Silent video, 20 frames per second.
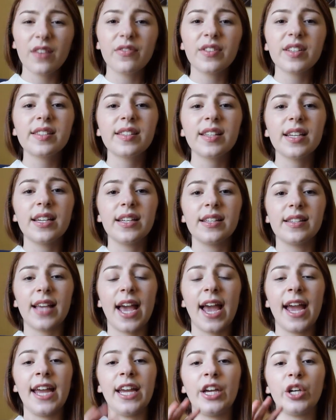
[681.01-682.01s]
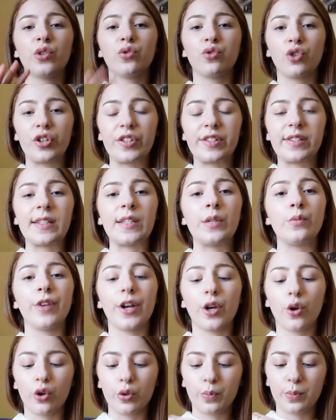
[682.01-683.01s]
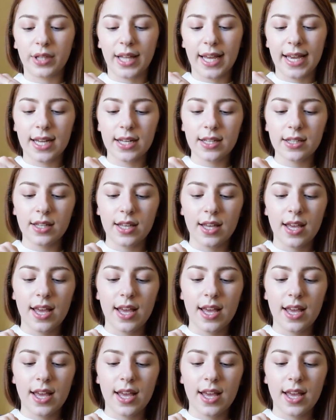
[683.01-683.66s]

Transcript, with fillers: this is a Crosley record player.